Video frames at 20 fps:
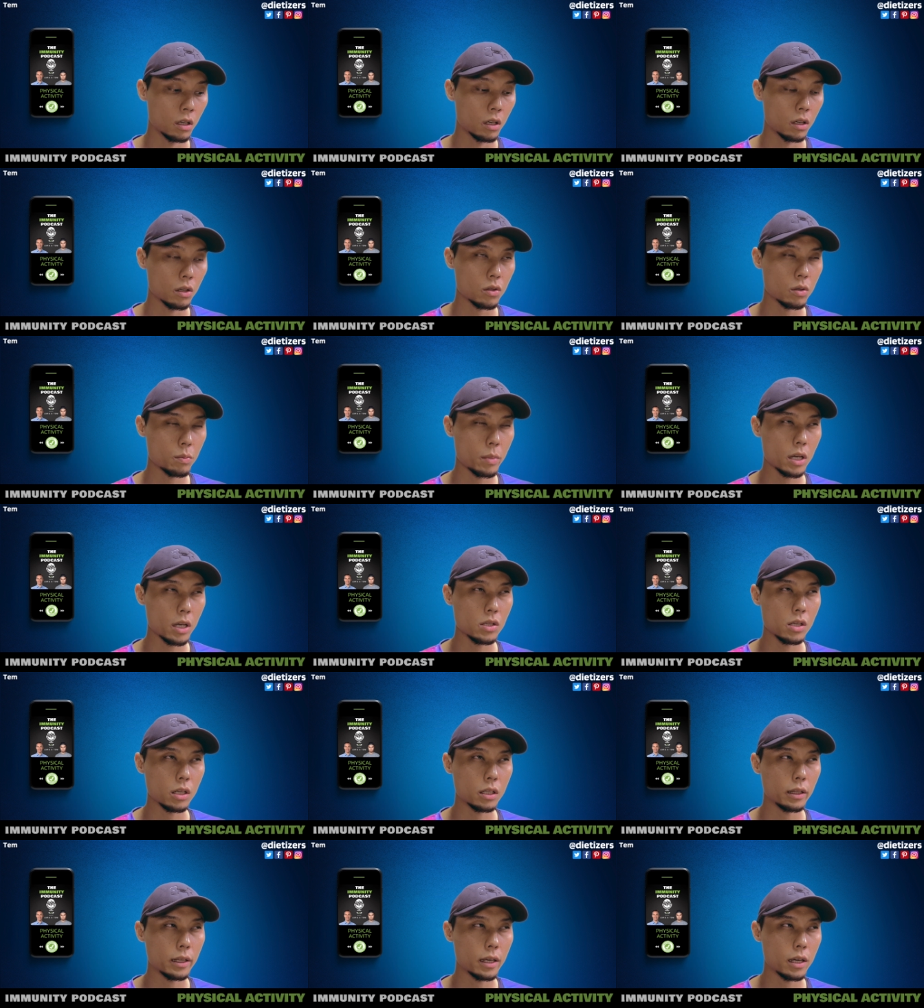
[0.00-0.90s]
So
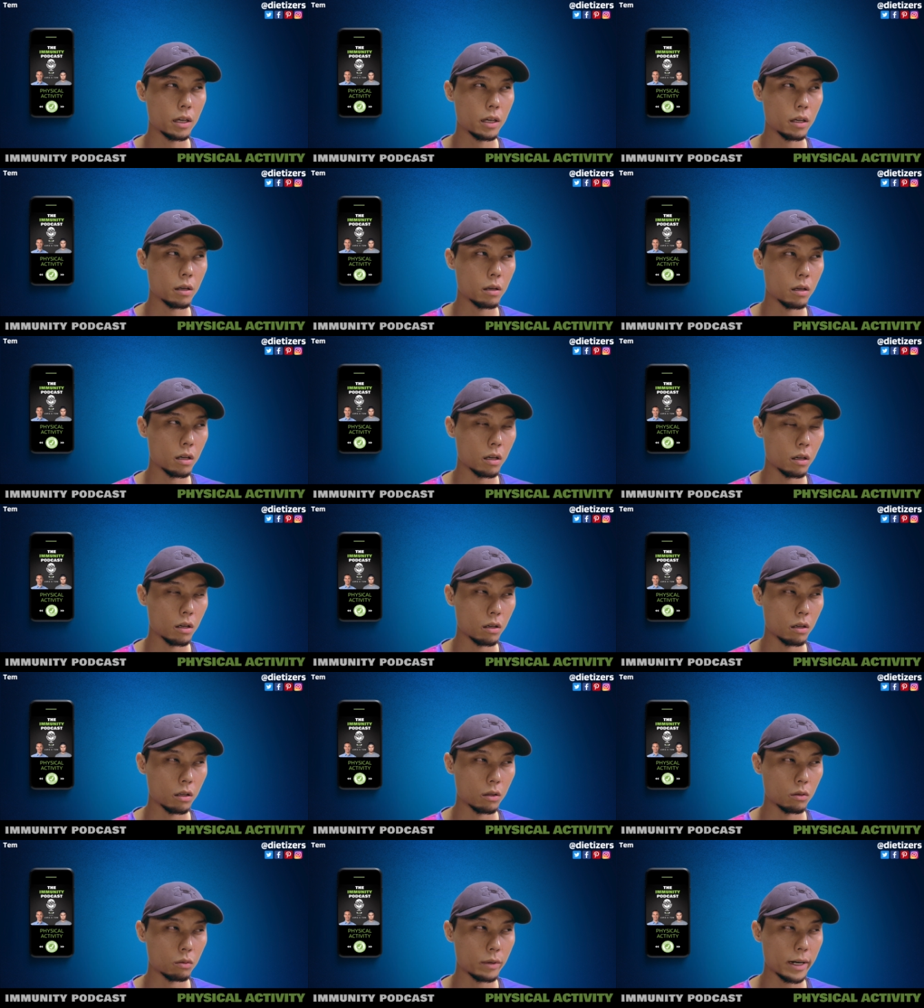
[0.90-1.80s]
basically,
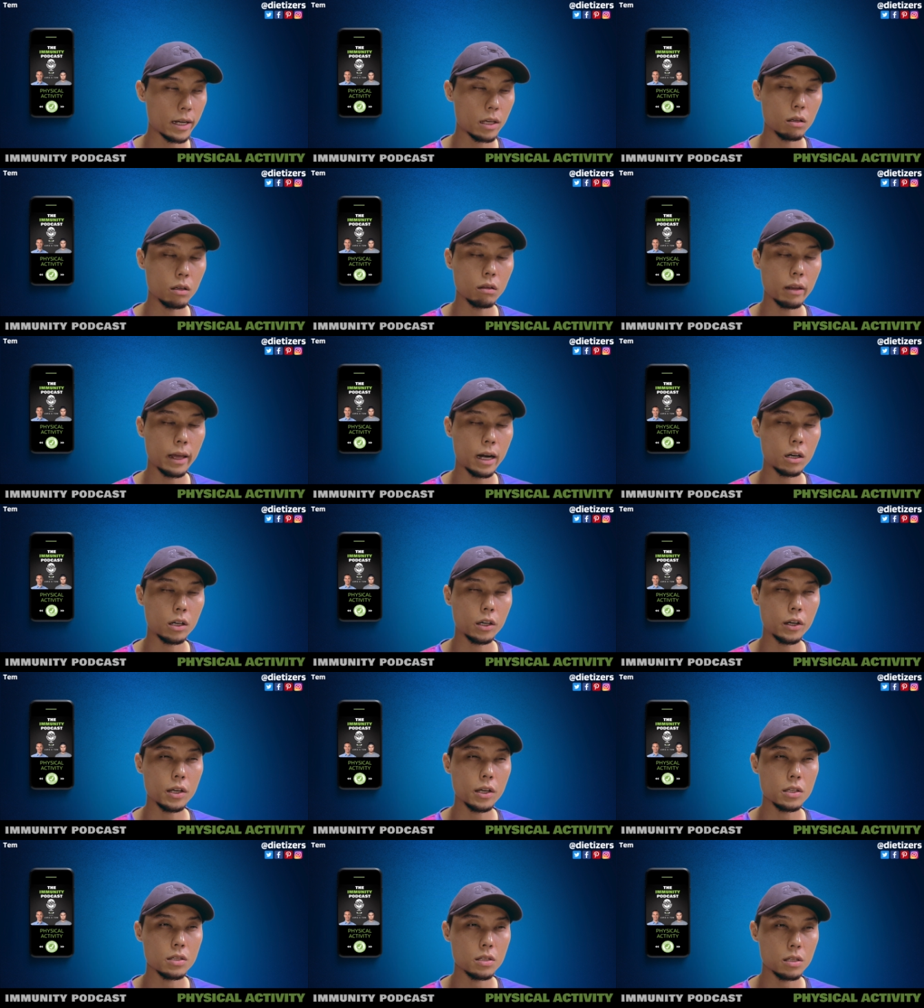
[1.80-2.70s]
a
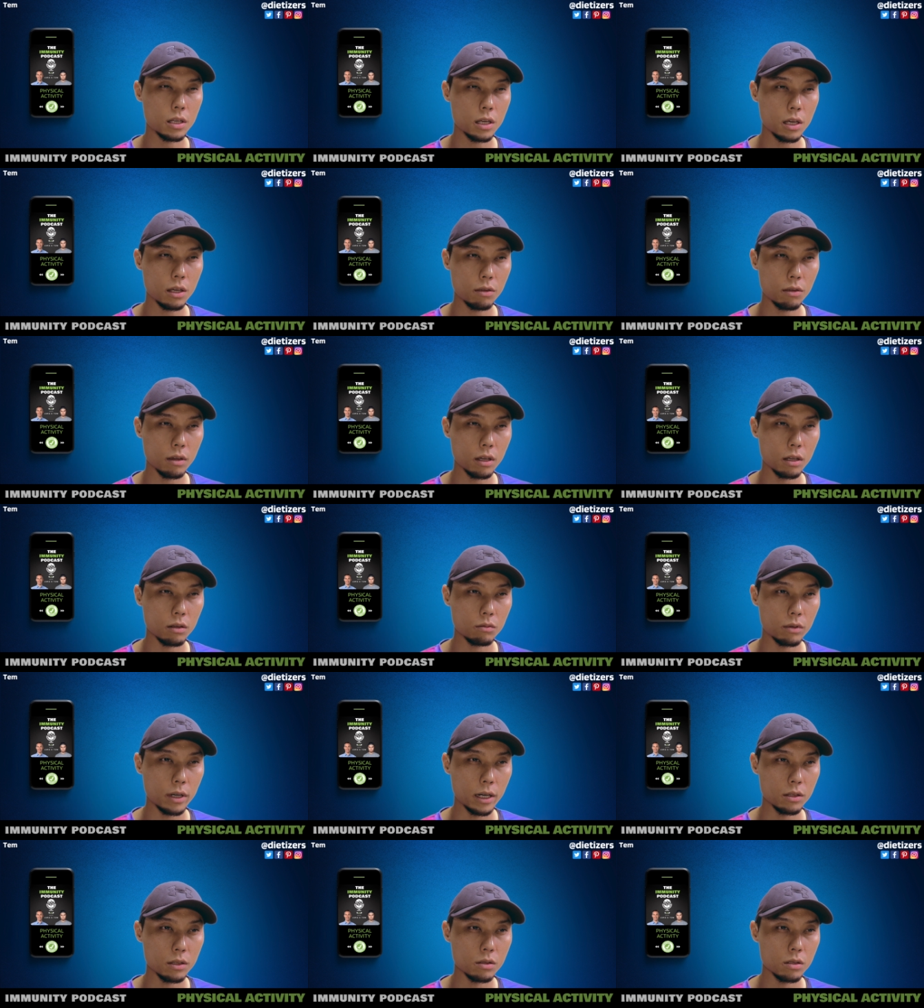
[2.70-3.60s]
regularity is key then,
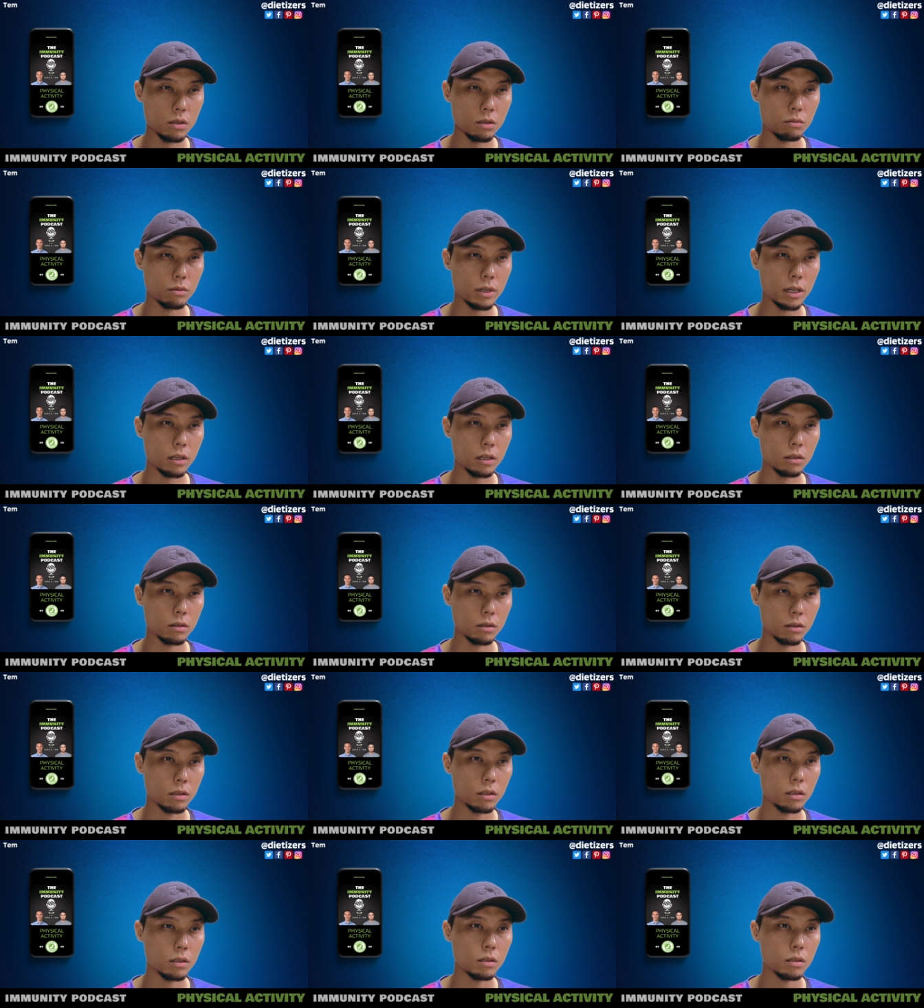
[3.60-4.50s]
right? To right.
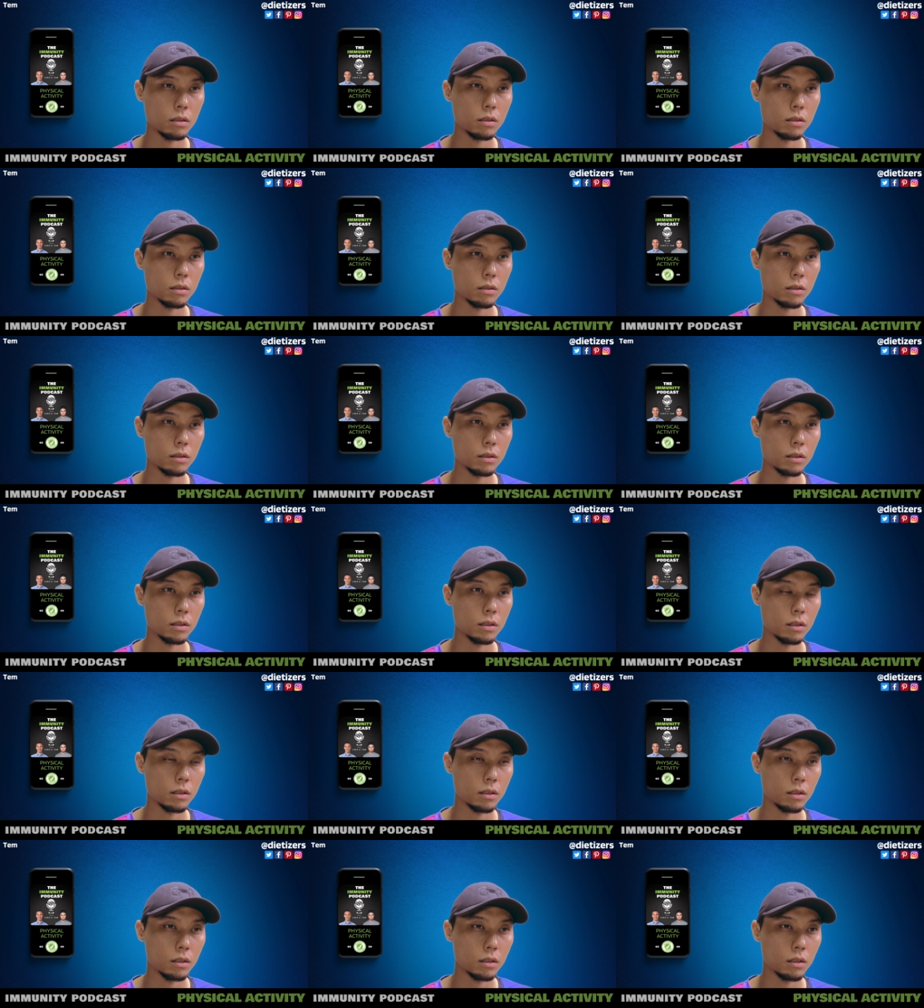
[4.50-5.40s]
Yes, exactly.
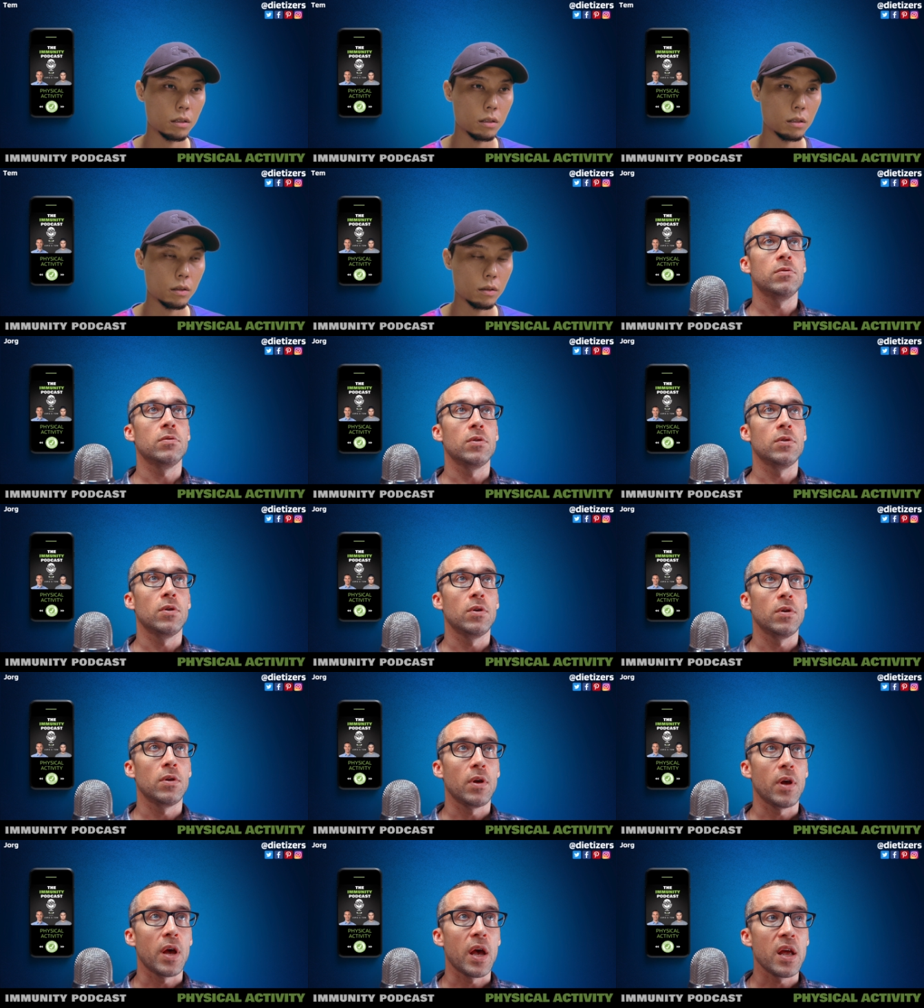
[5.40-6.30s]
So,
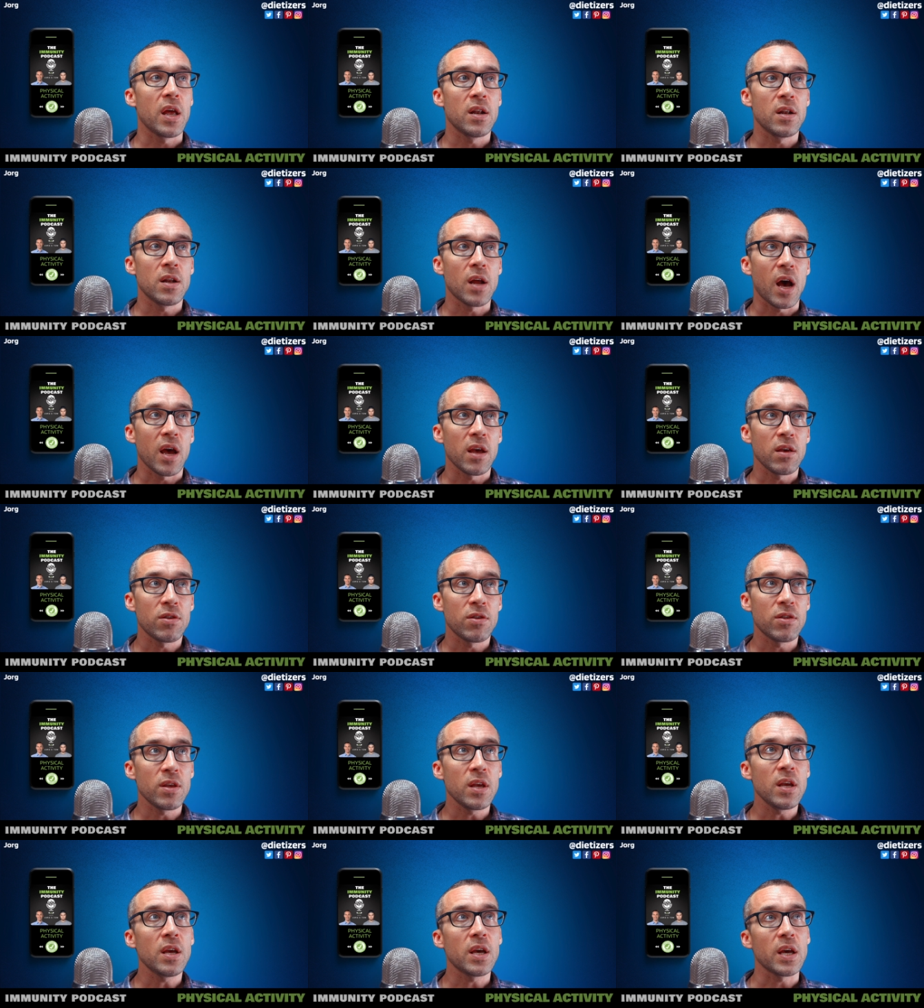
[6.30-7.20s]
and I
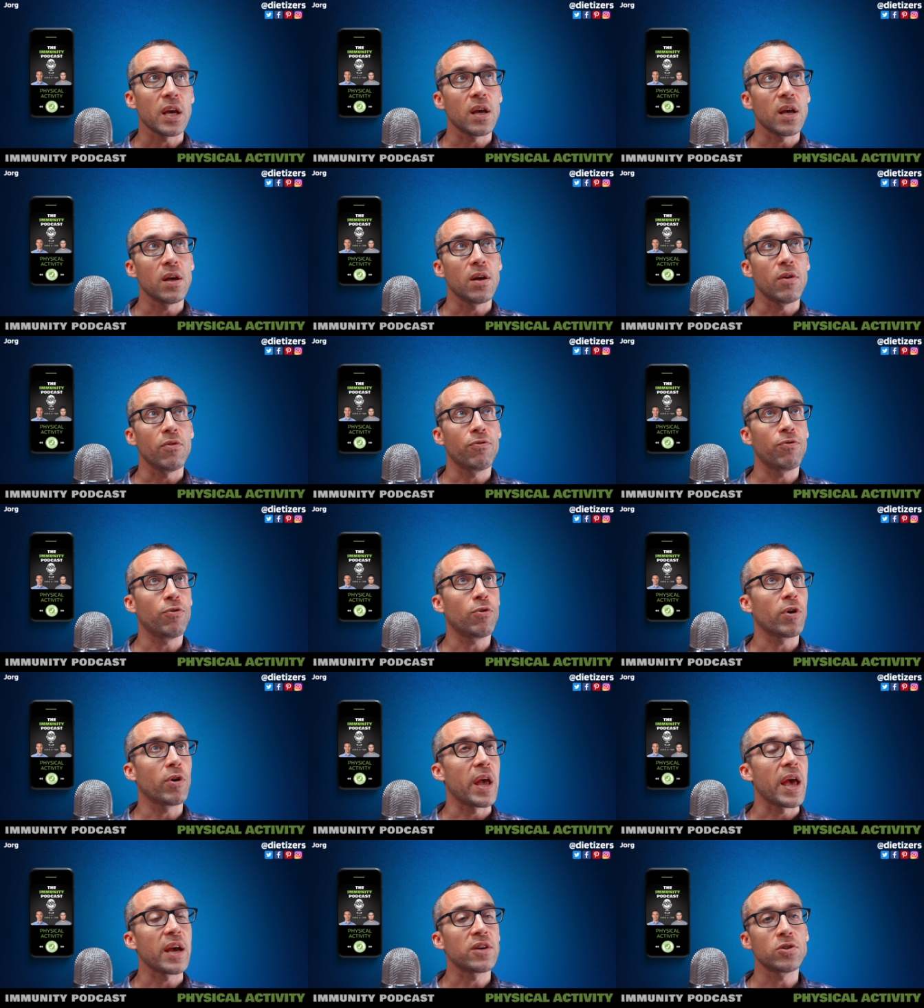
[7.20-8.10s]
think for
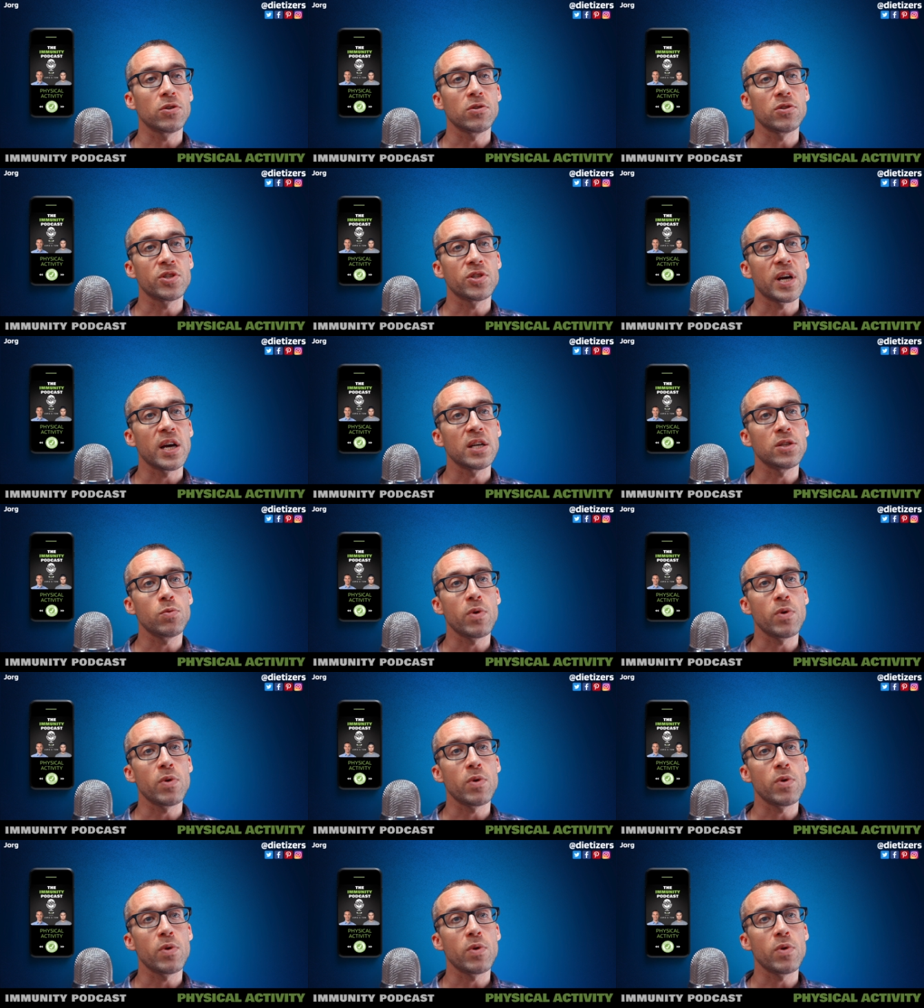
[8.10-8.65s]
exercise